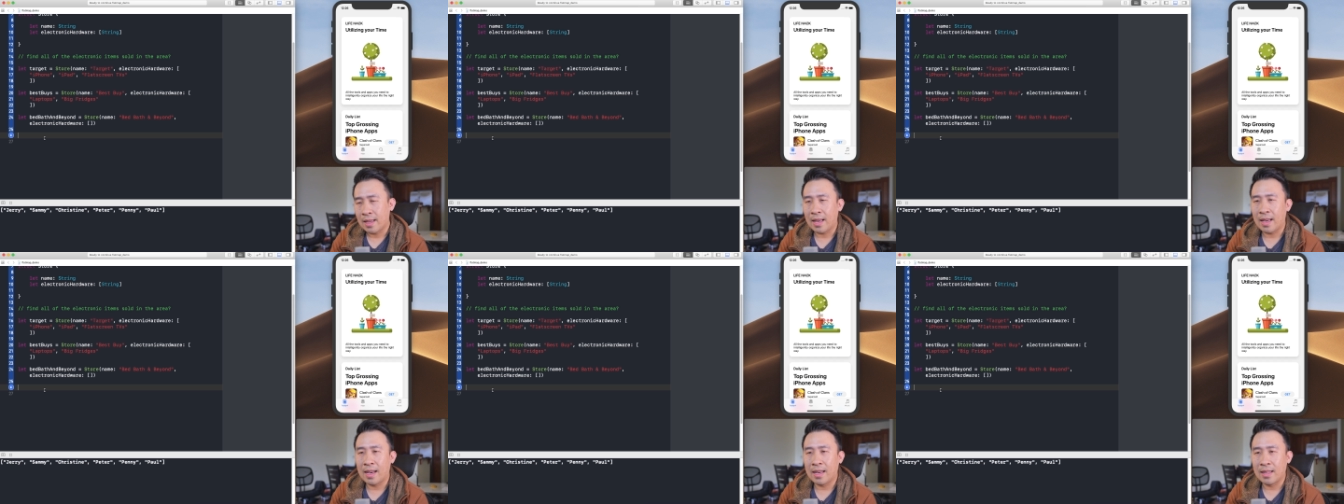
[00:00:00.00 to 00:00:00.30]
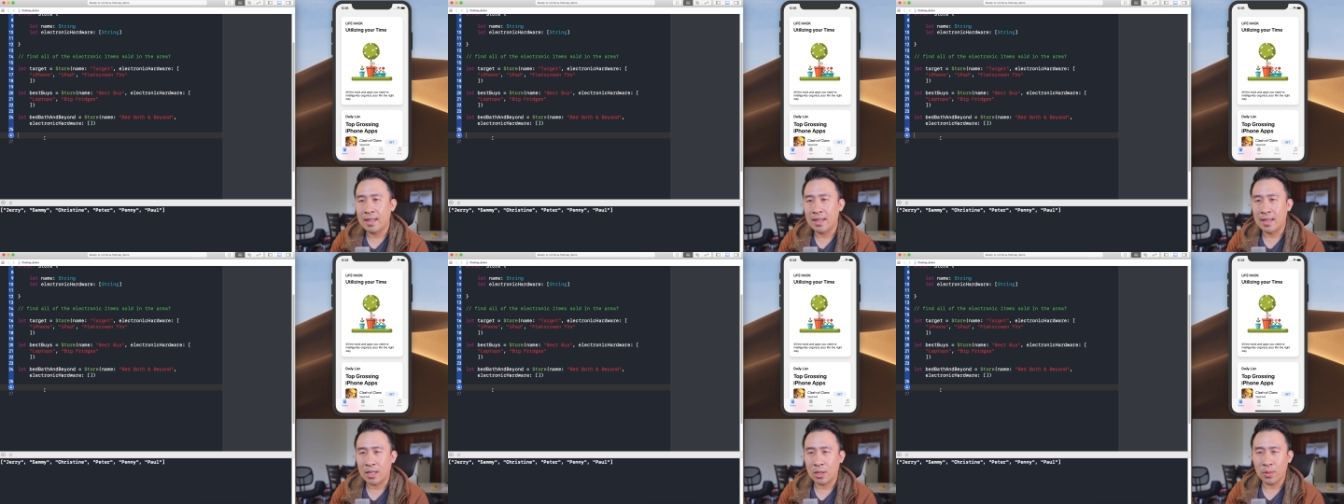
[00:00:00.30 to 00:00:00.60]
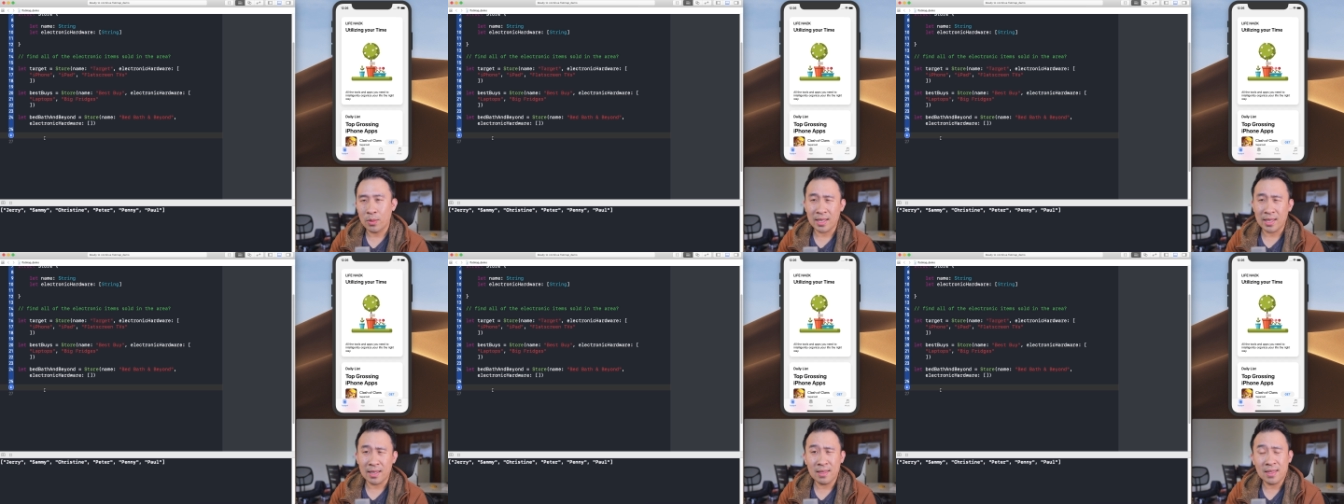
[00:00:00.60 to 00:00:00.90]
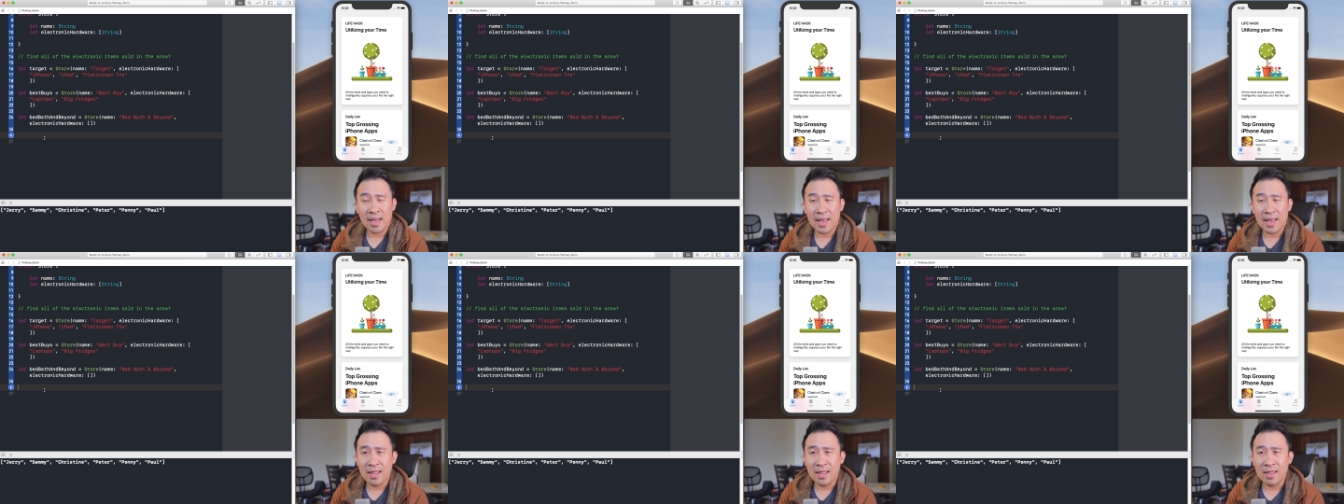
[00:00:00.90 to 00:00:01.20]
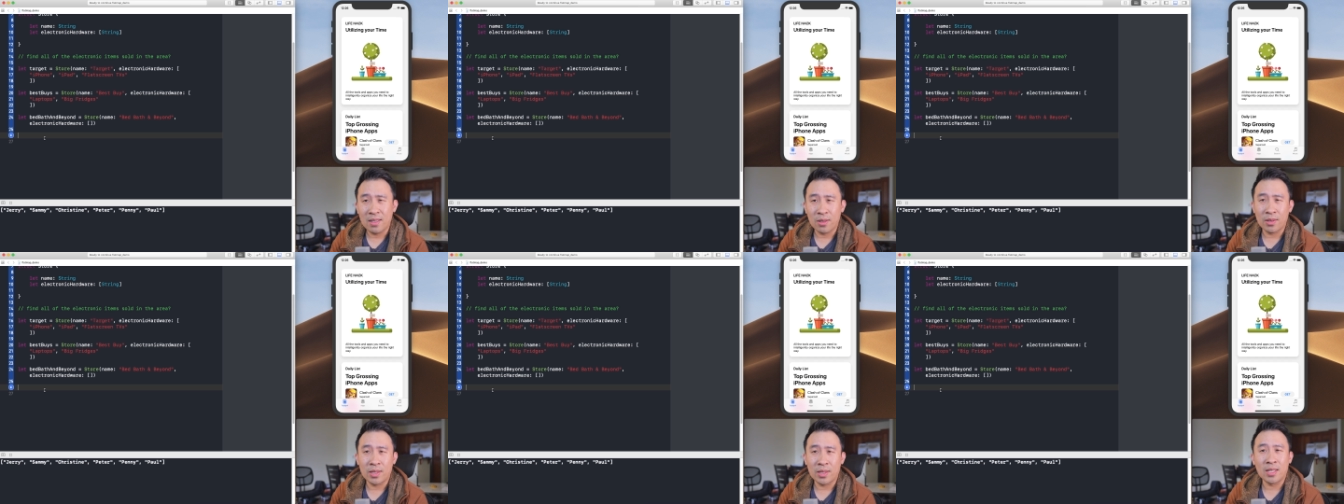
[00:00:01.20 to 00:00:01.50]
Uh, the quickest
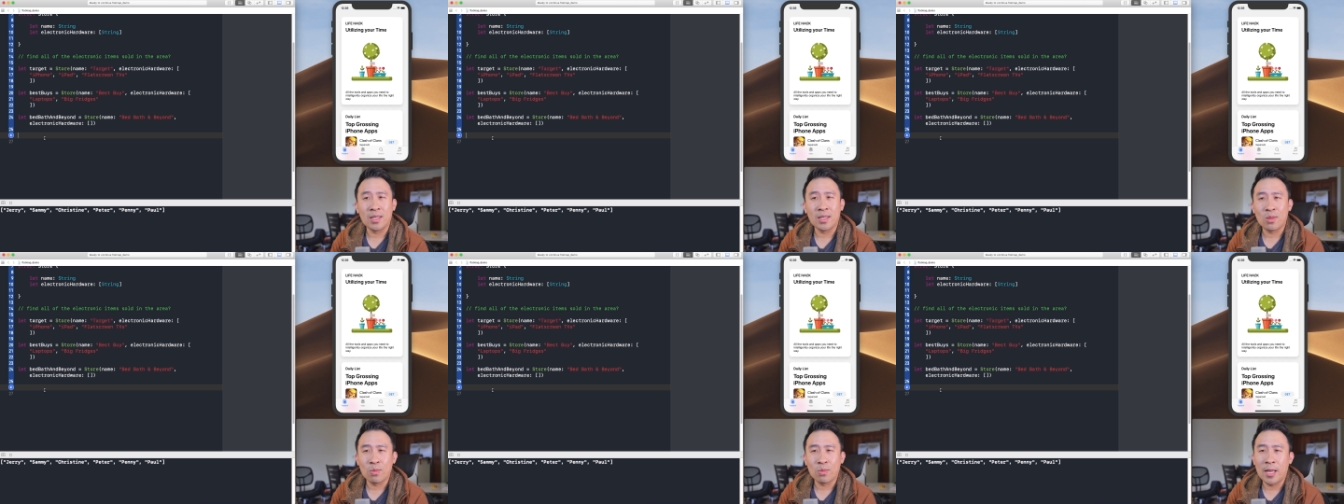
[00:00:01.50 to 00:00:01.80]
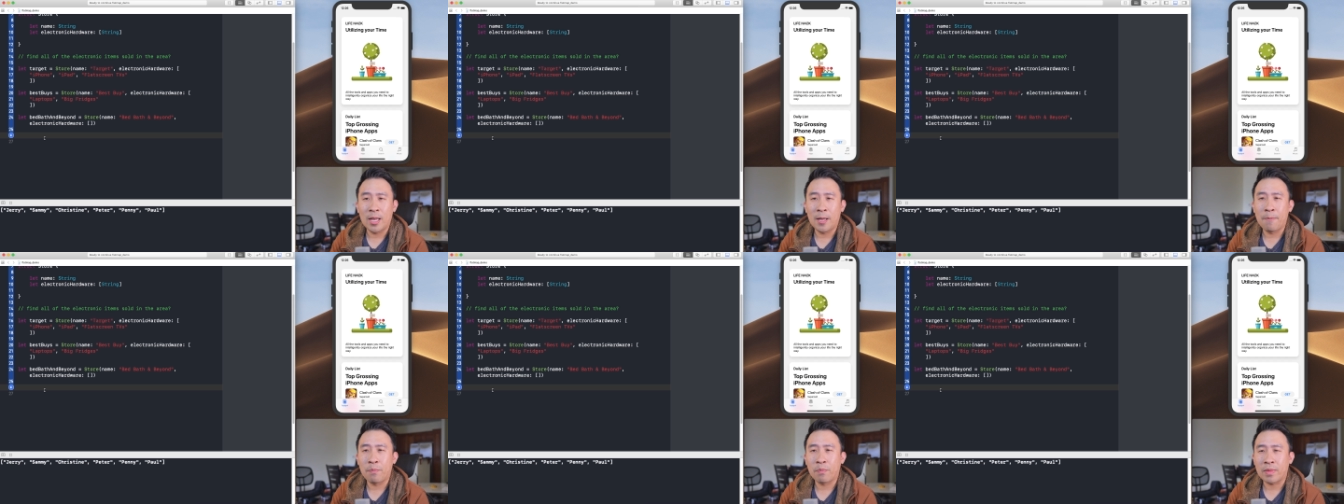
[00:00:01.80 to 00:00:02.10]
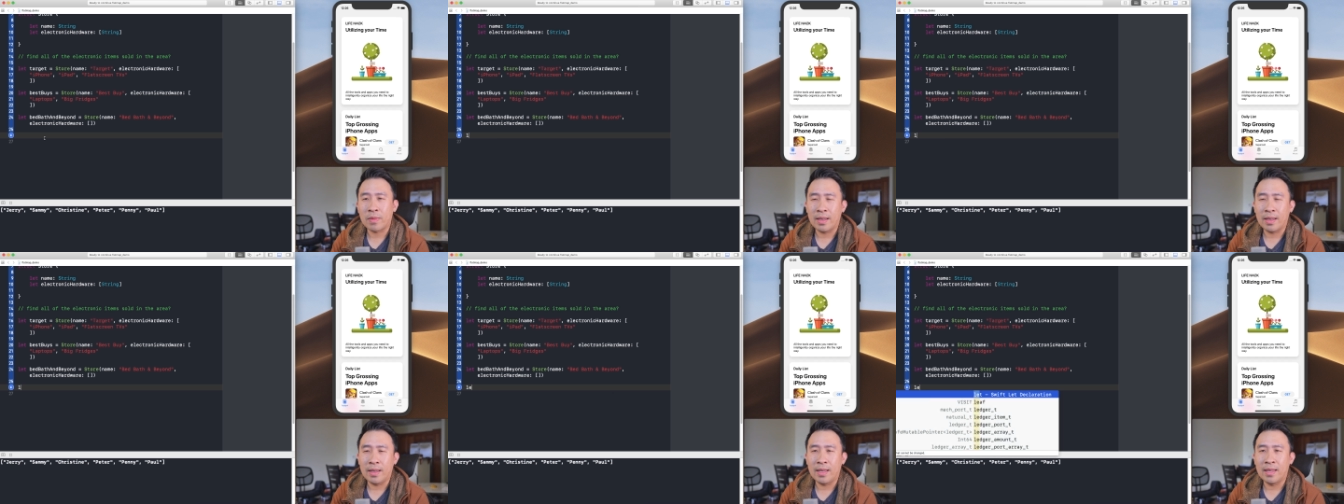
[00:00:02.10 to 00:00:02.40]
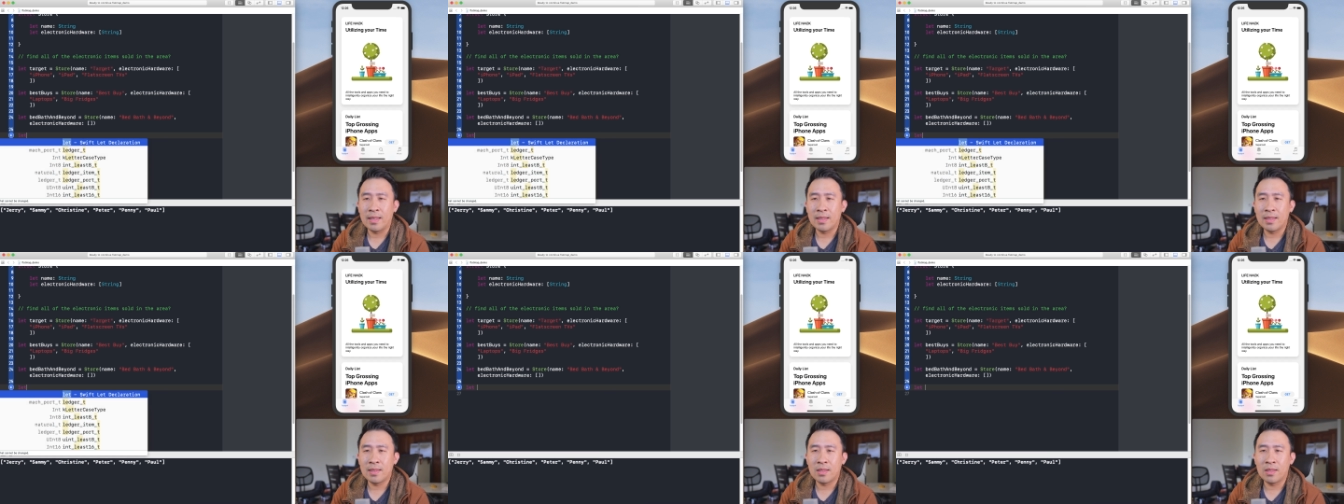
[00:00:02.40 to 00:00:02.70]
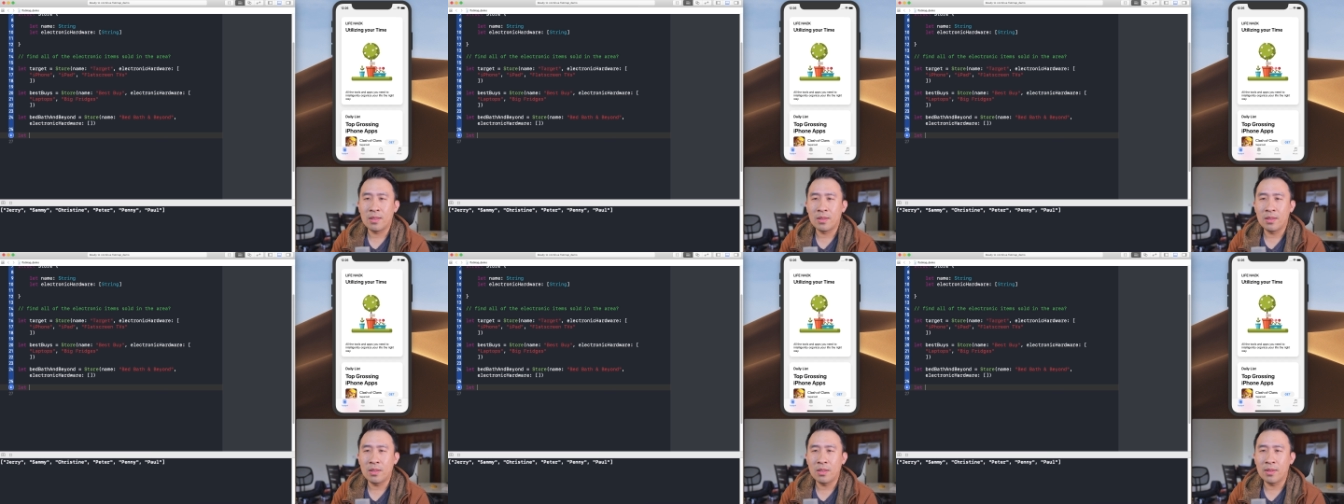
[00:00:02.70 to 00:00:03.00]
and dirtiest way is
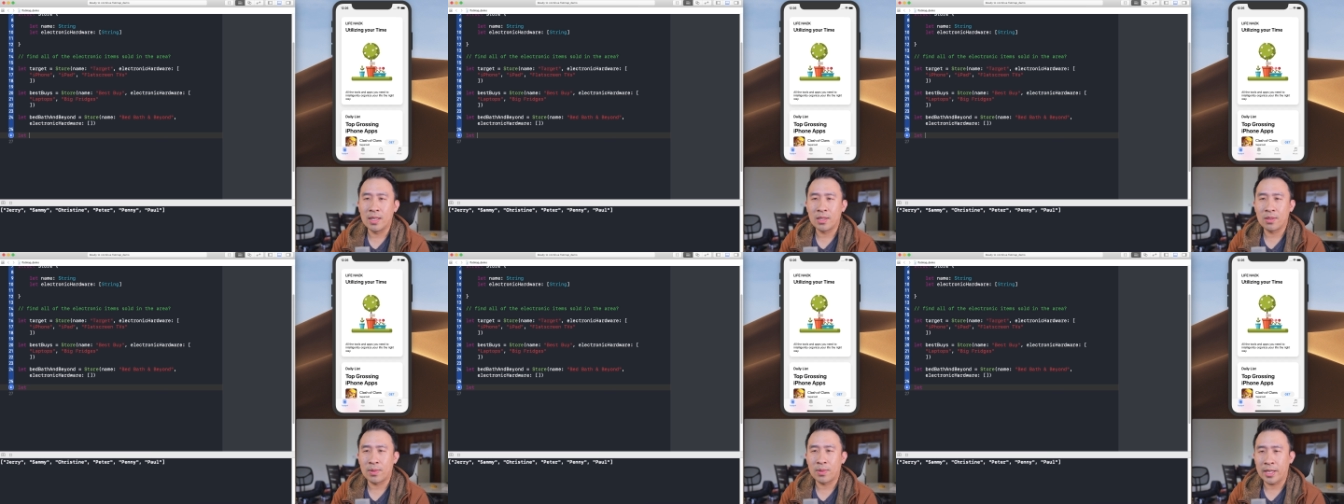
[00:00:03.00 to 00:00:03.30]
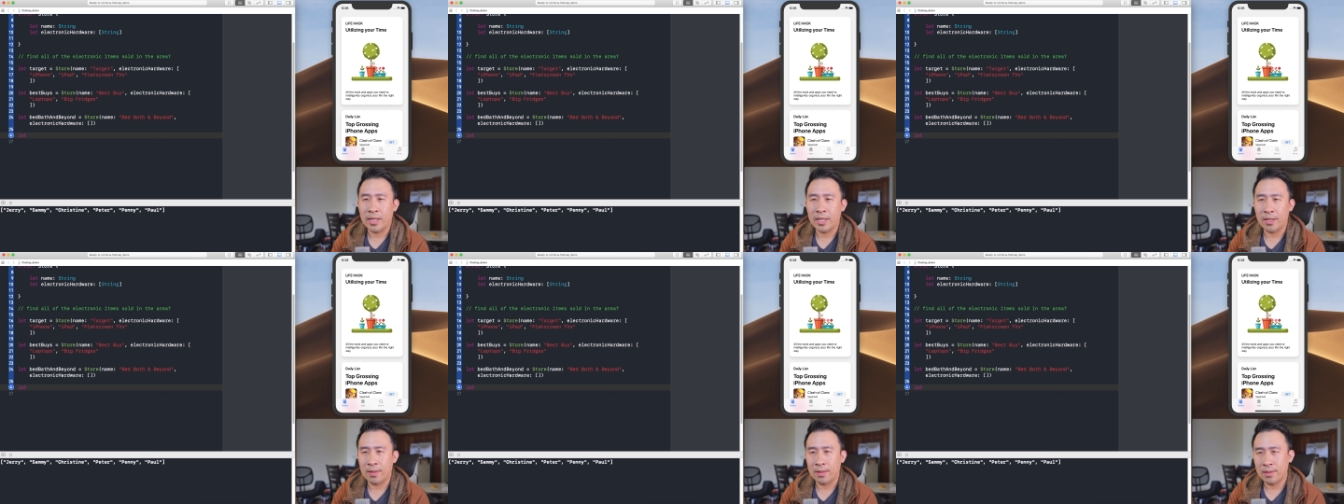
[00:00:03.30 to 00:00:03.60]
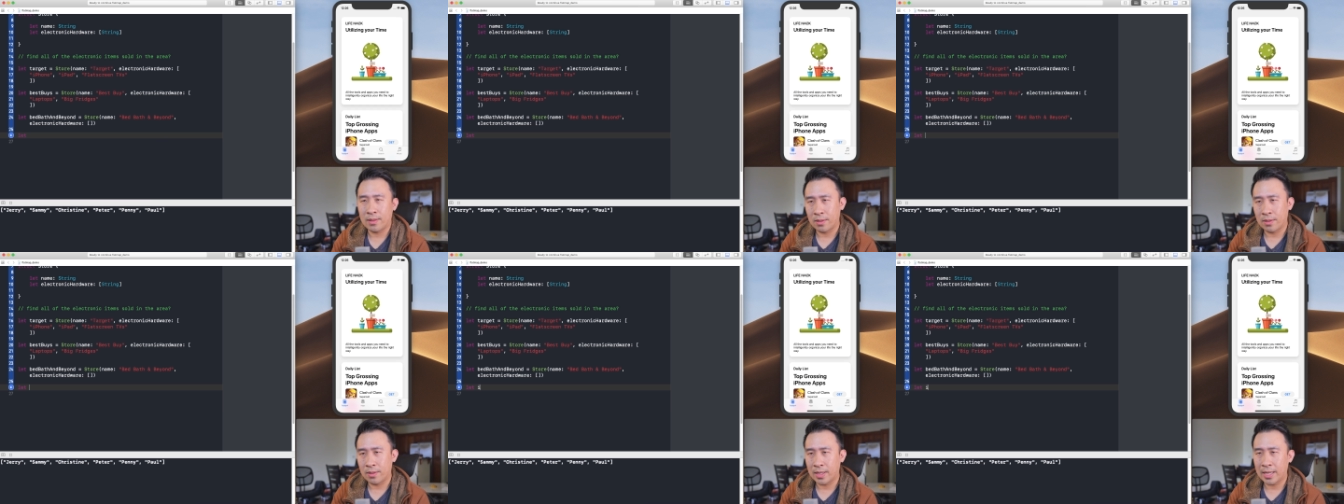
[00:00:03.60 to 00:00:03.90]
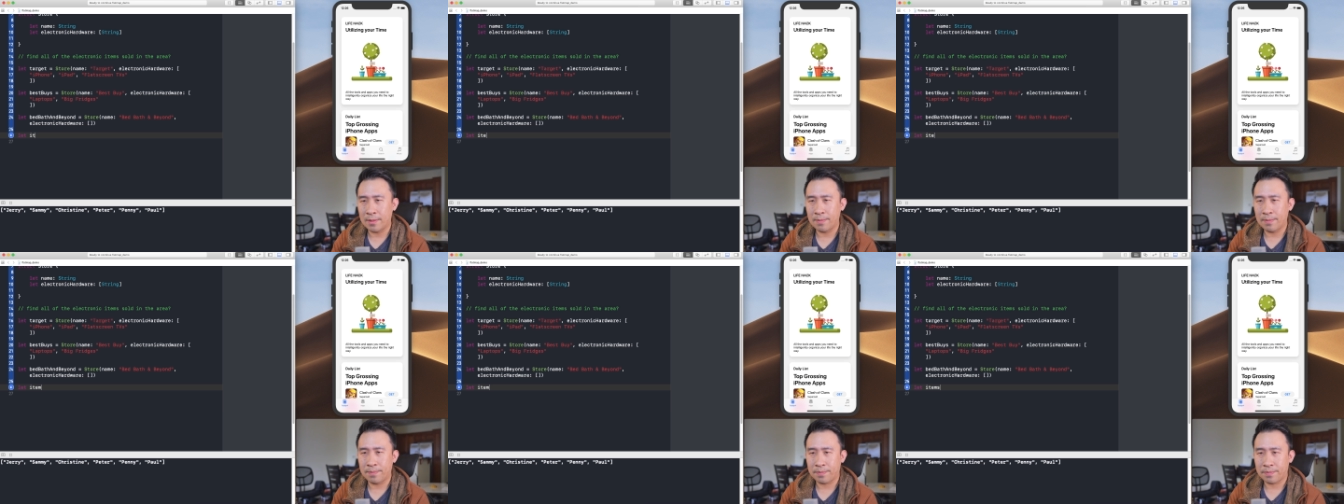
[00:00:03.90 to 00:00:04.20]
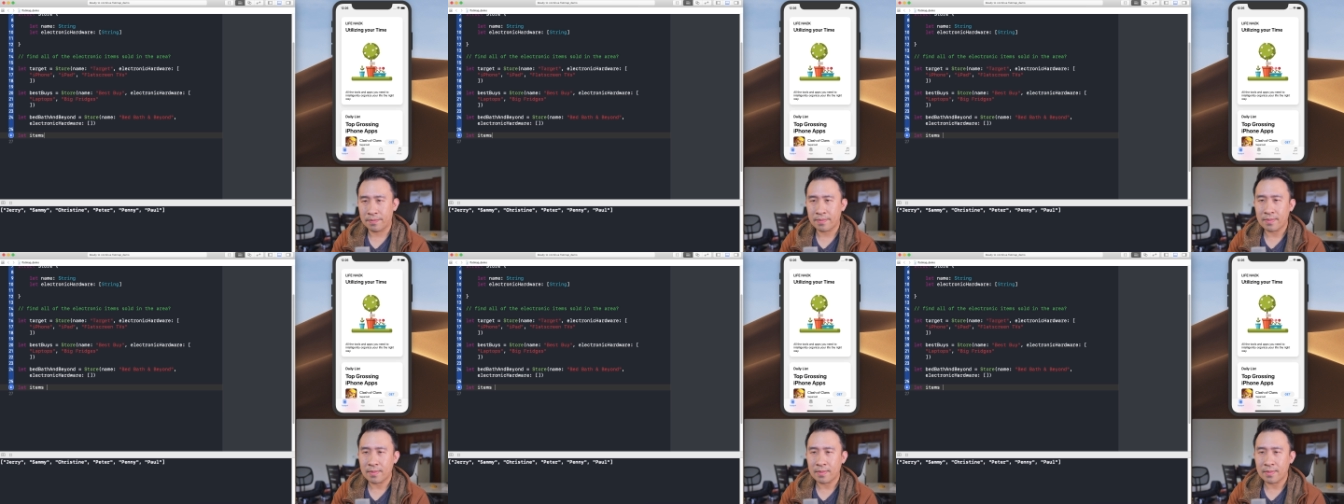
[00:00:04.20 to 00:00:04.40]
to do this right here. So let